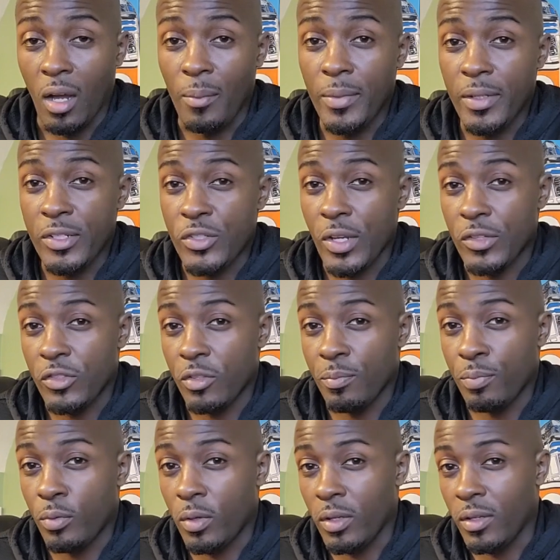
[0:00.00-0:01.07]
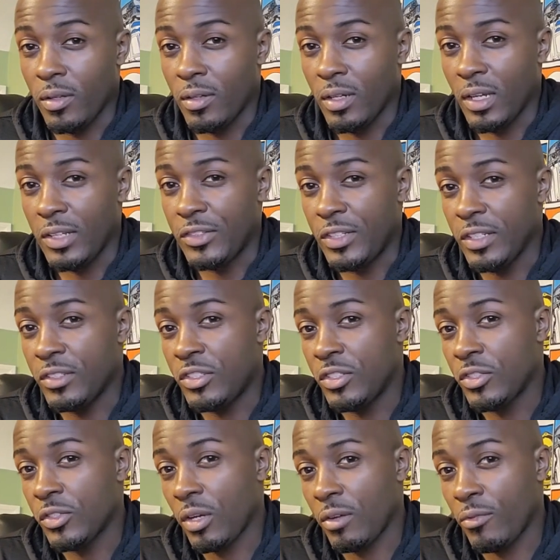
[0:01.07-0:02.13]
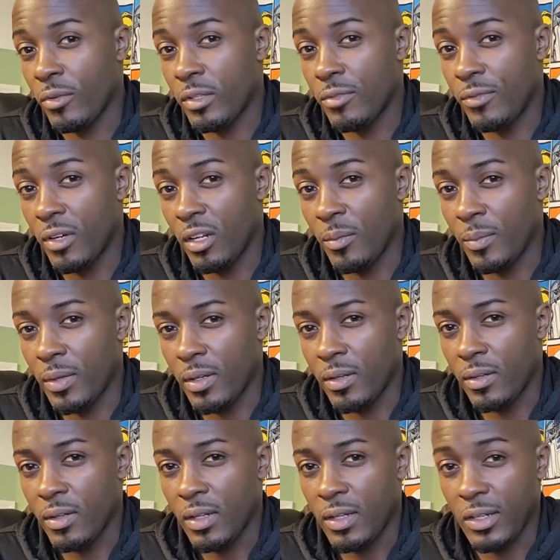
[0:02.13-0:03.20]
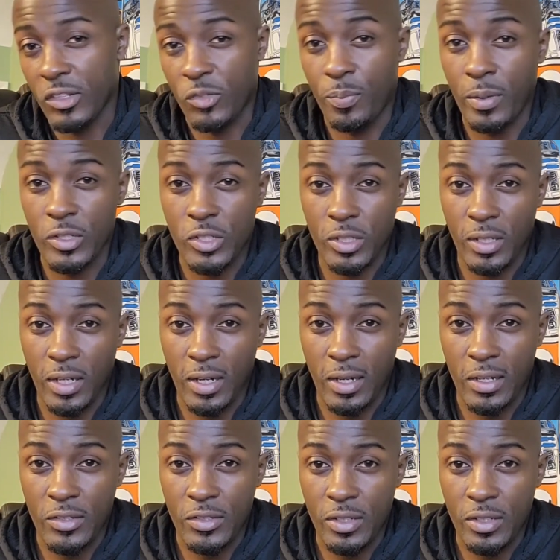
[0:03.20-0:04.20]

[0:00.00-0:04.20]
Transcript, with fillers: I'm gonna get straight to the point. I teach software development and I specialize in